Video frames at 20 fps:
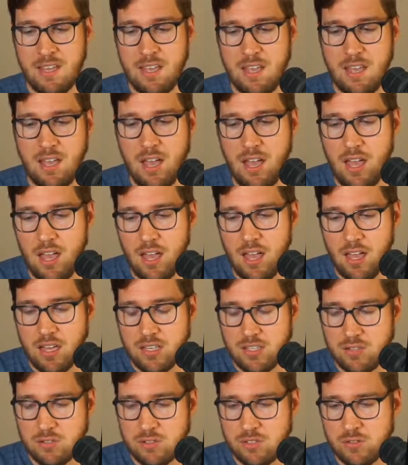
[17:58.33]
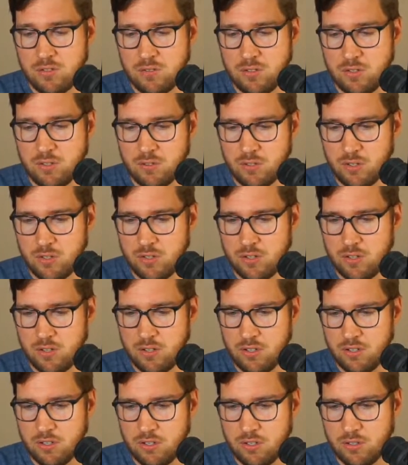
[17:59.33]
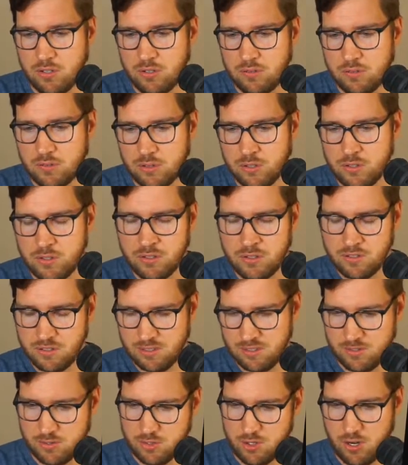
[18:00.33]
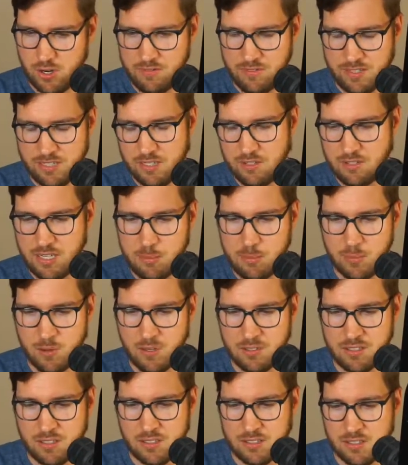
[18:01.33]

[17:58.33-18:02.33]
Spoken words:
Univeral, sorry if I got your name wrong there.